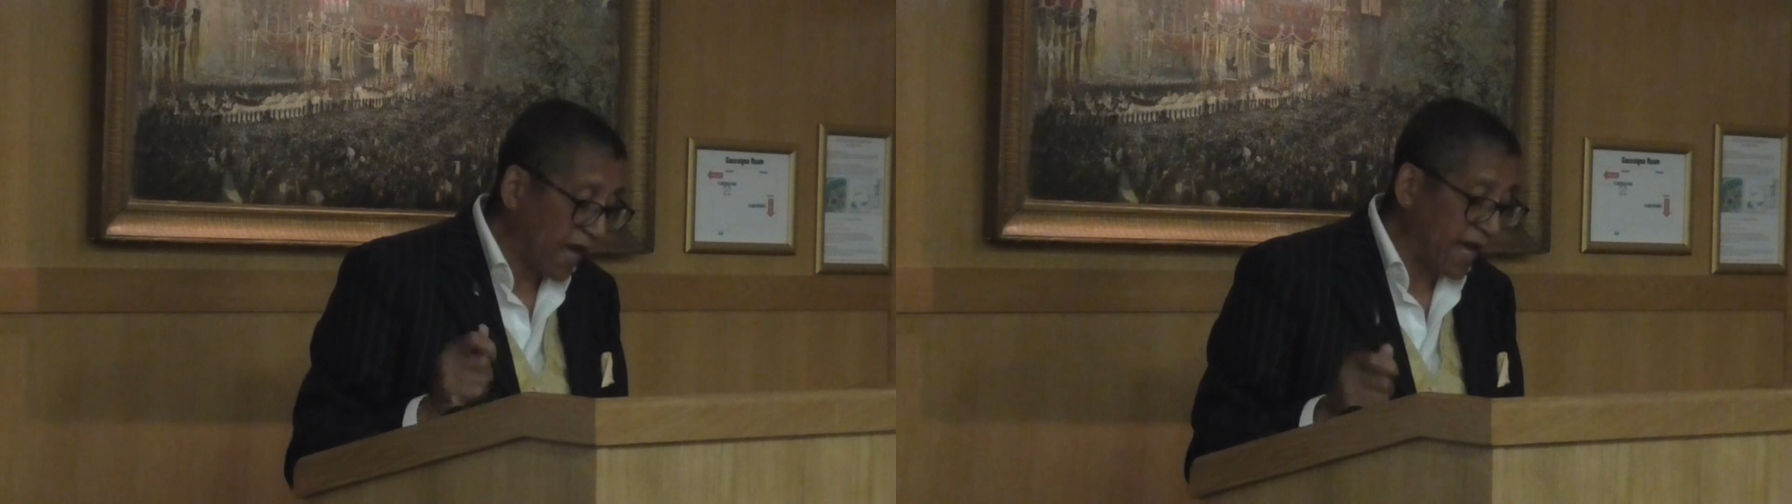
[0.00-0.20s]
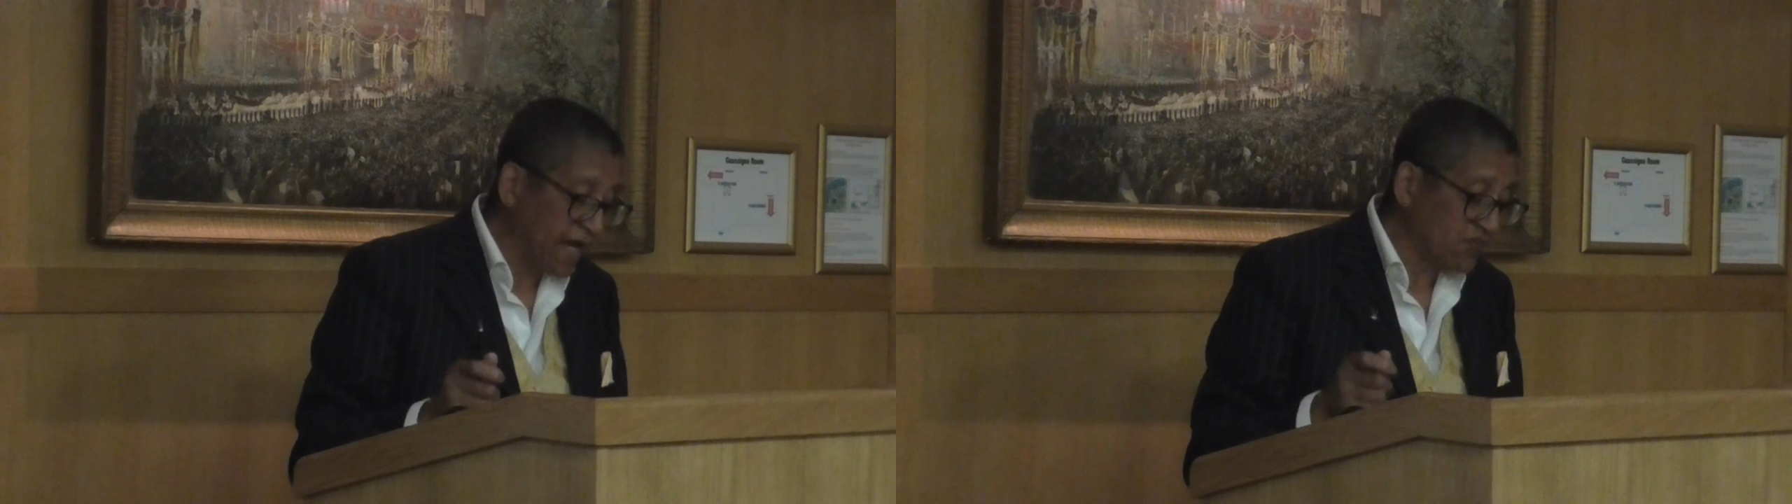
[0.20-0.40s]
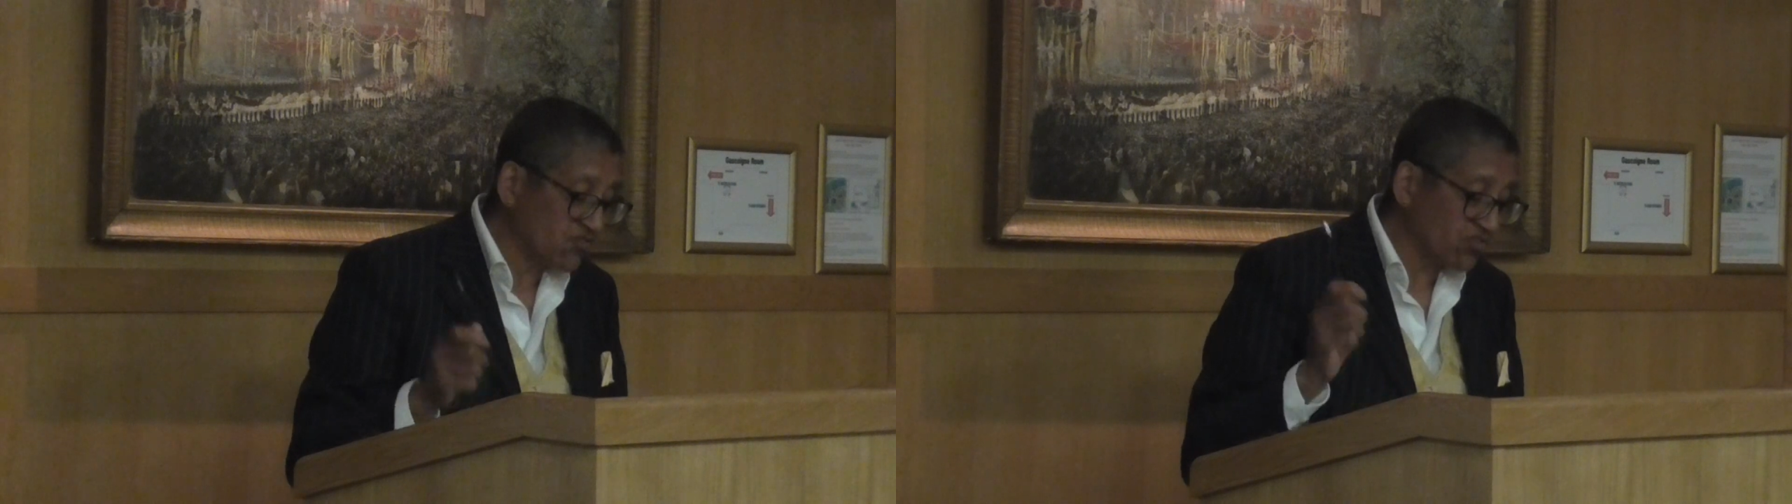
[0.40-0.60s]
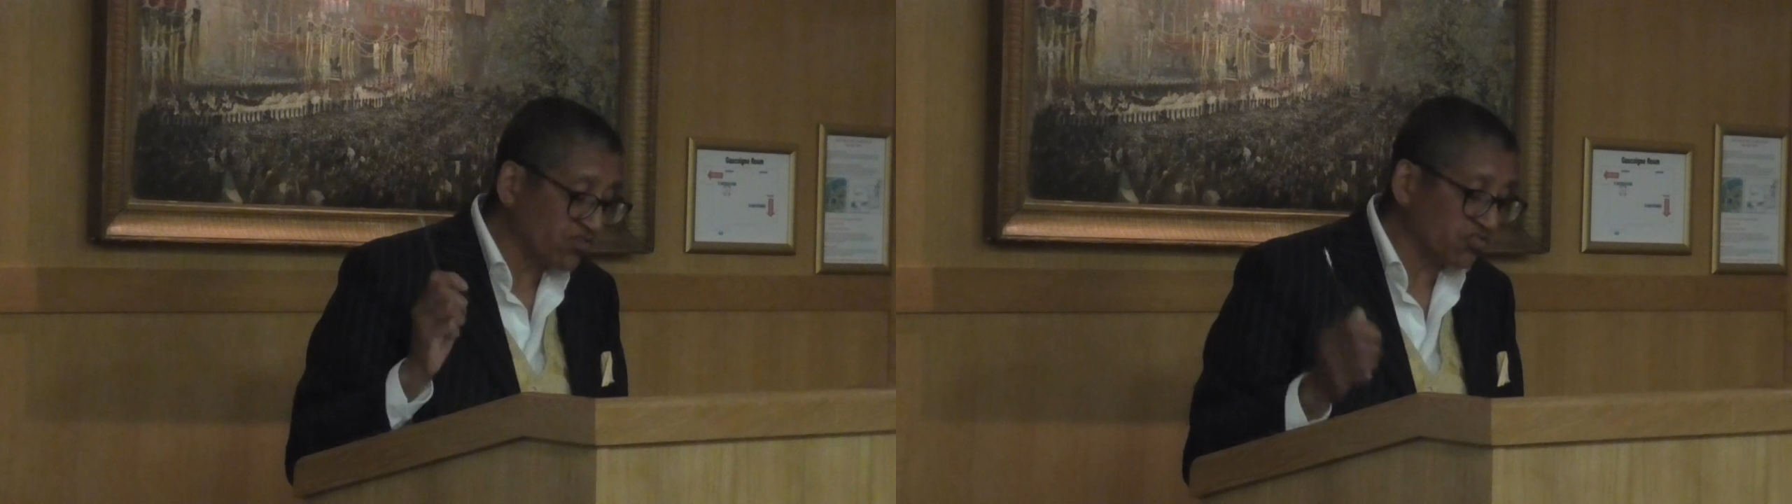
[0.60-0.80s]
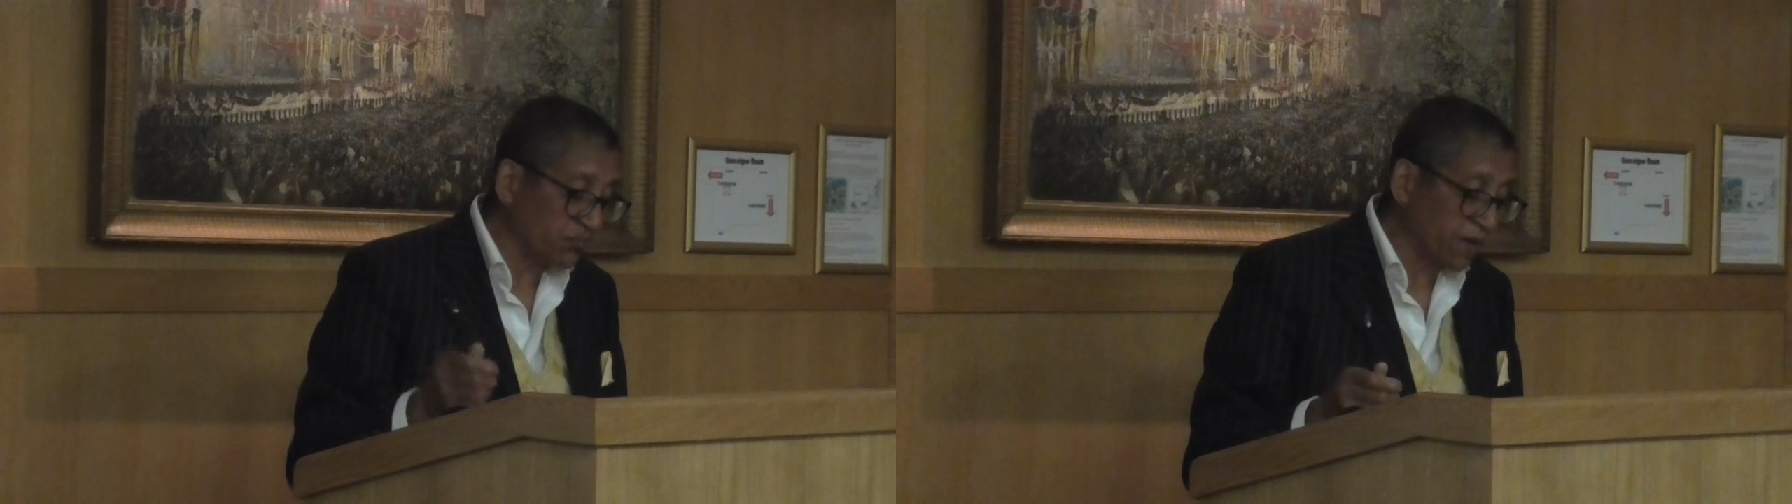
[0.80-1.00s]
age,
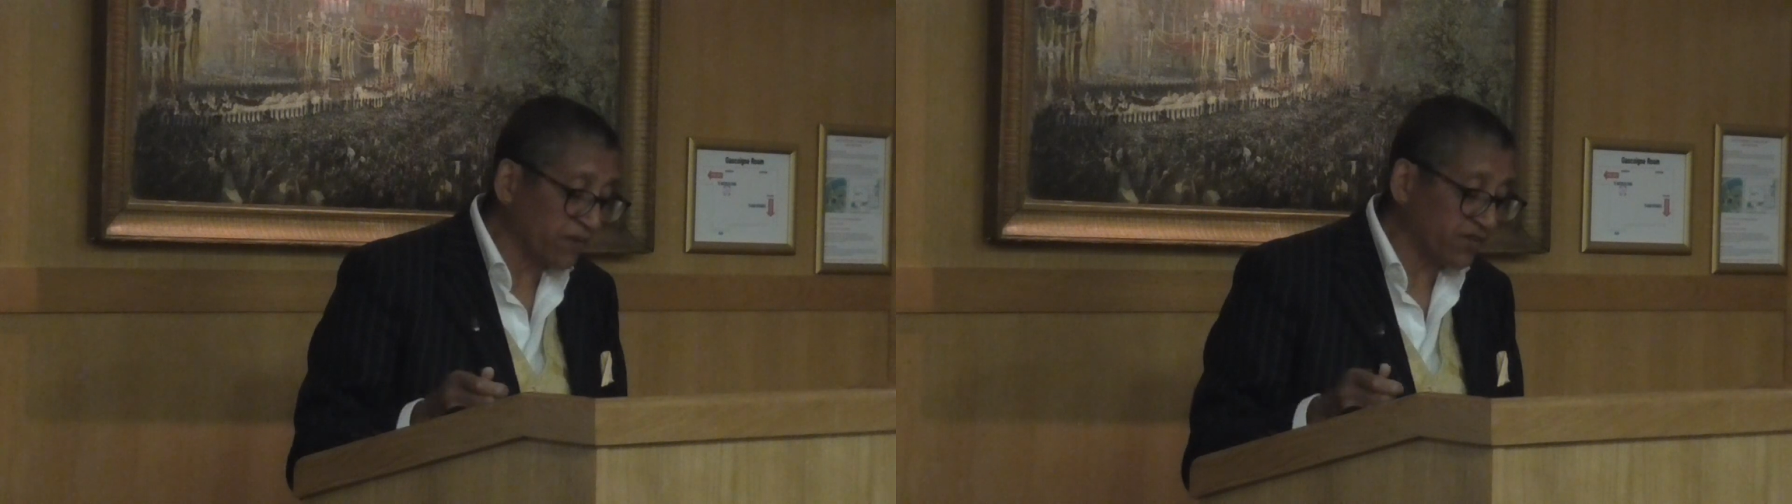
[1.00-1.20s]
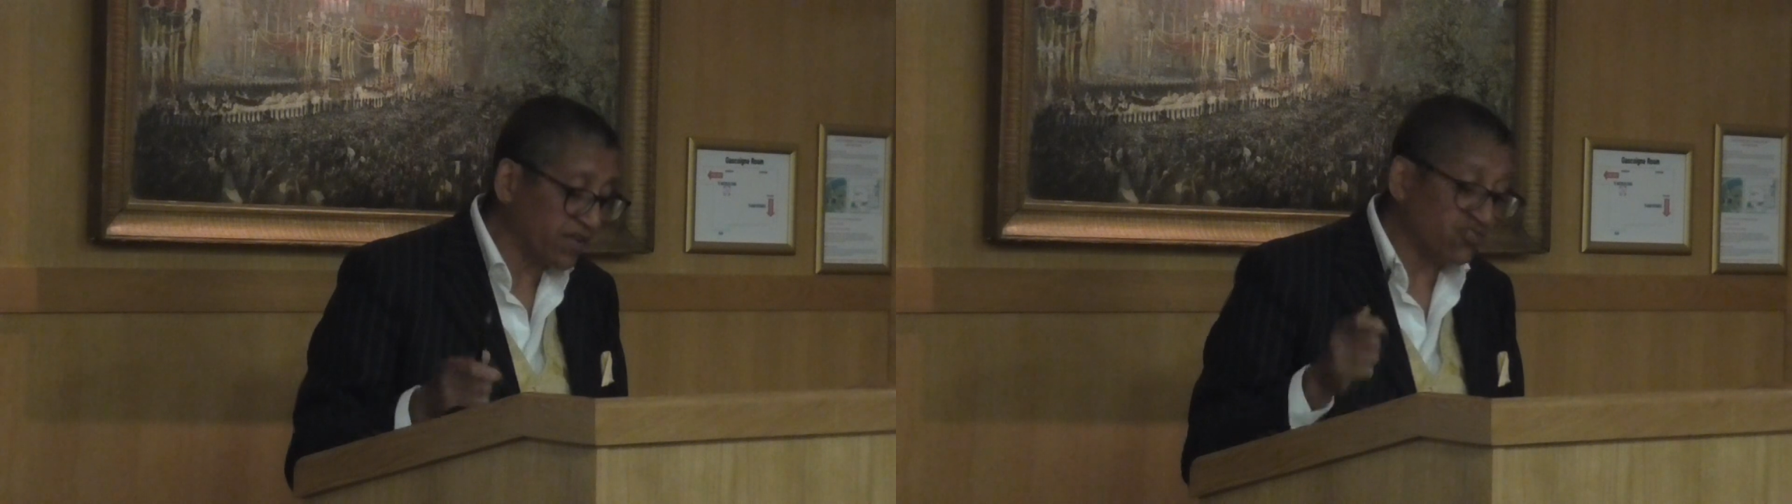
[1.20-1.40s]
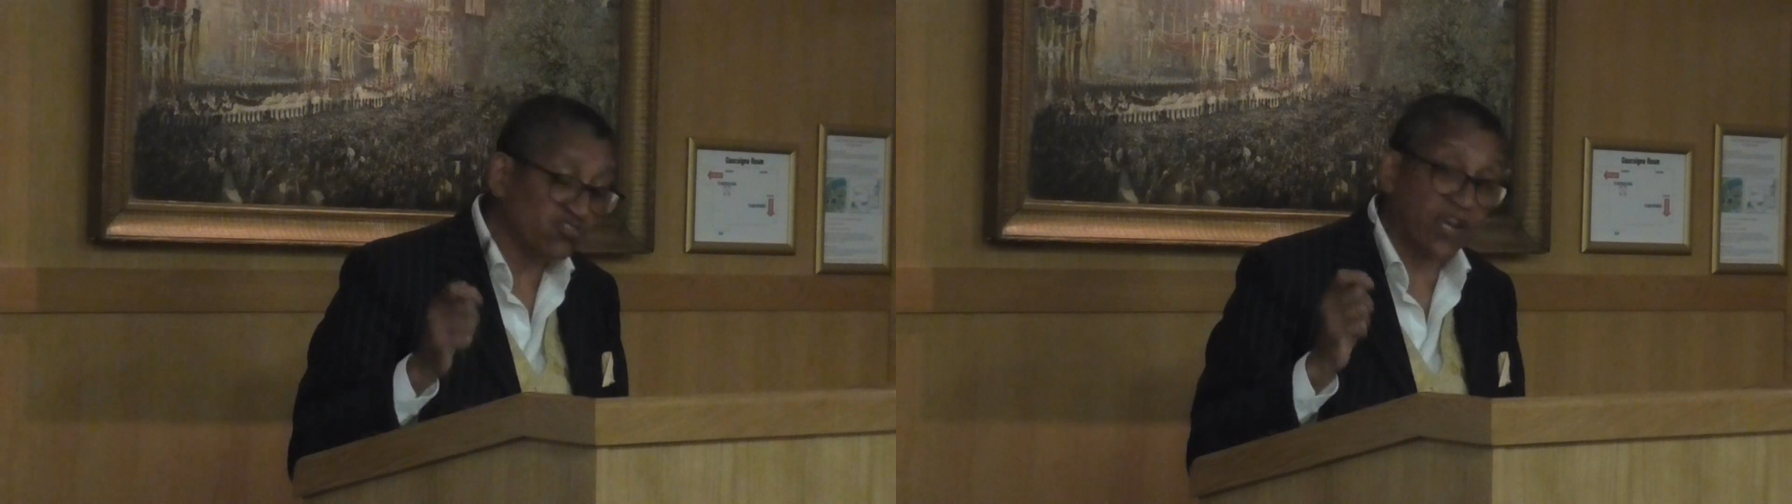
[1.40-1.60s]
disability,